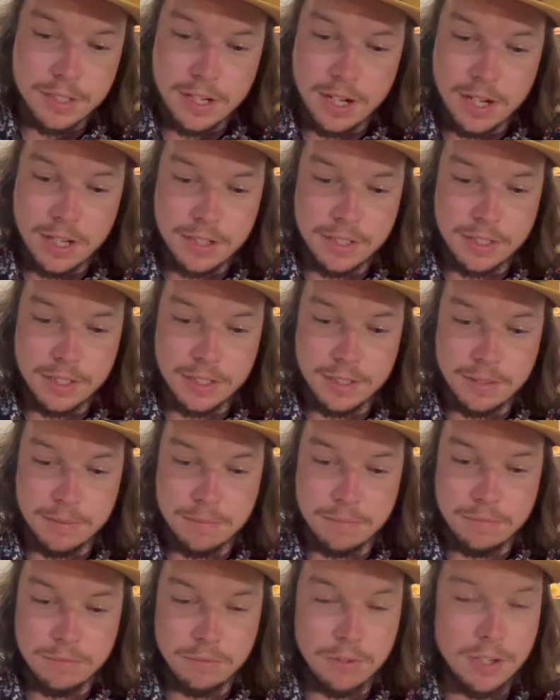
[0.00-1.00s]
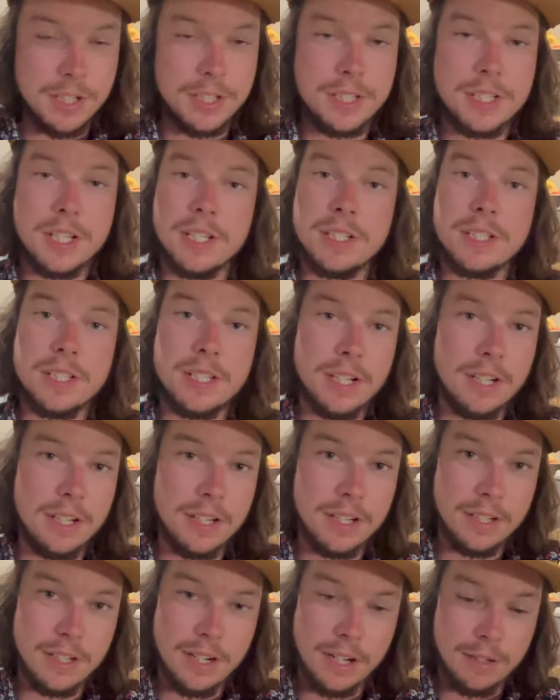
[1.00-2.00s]
how to run a skid
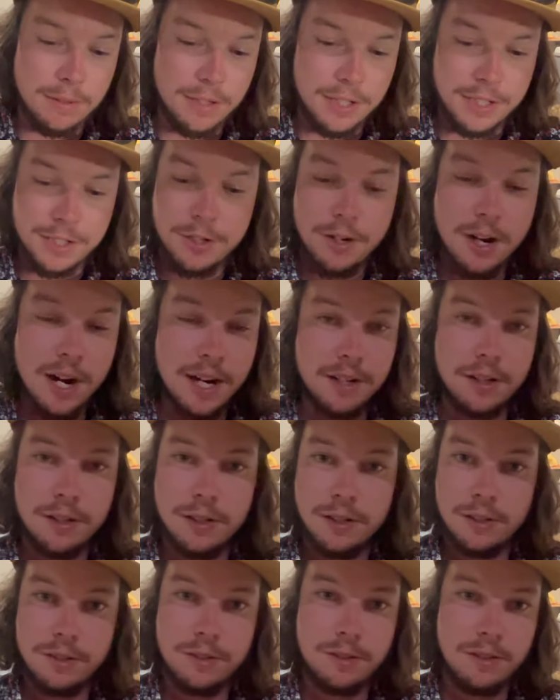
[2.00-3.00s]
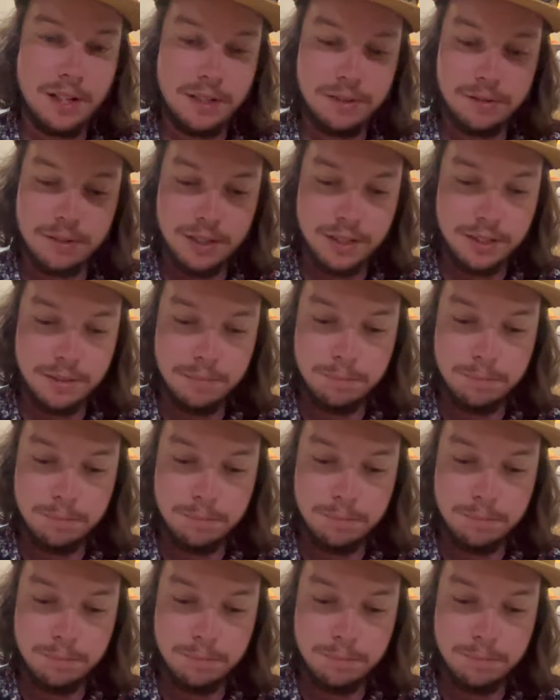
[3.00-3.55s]
steer, how to run a track hoe, how to run